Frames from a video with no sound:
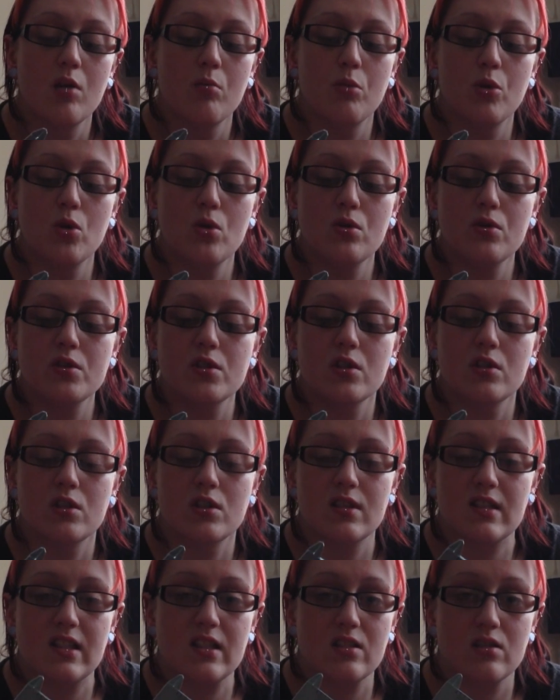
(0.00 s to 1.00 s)
but also
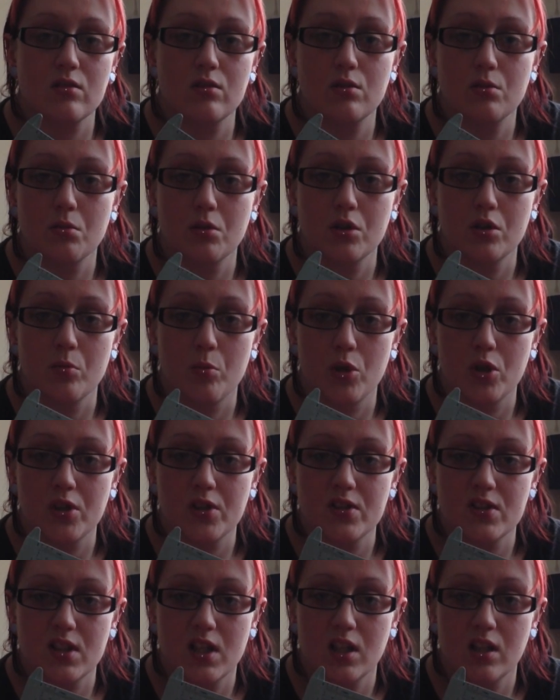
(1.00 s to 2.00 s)
just listen to what your
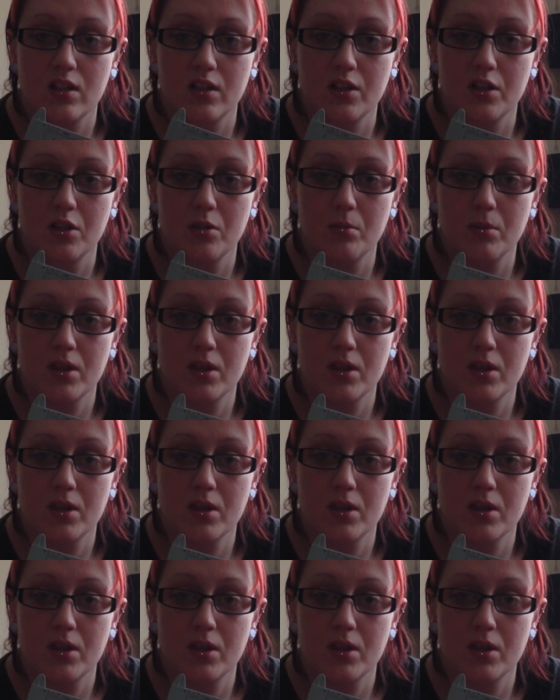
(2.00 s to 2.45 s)
body's telling you,